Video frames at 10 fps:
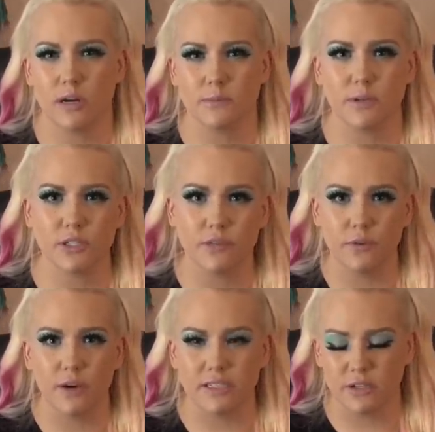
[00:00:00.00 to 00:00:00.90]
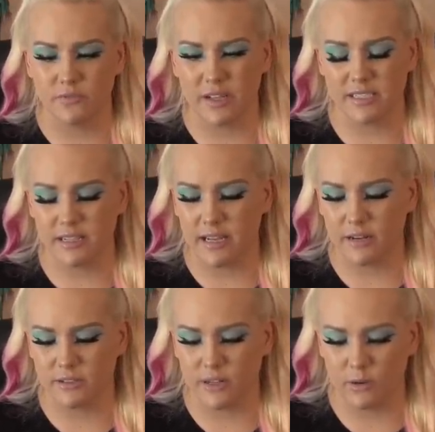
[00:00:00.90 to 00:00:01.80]
especially if you guys are
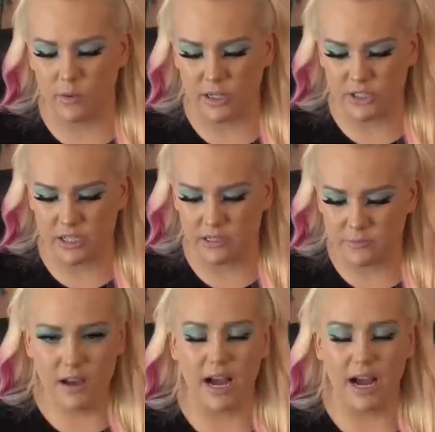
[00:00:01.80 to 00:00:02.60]
investigators that are watching.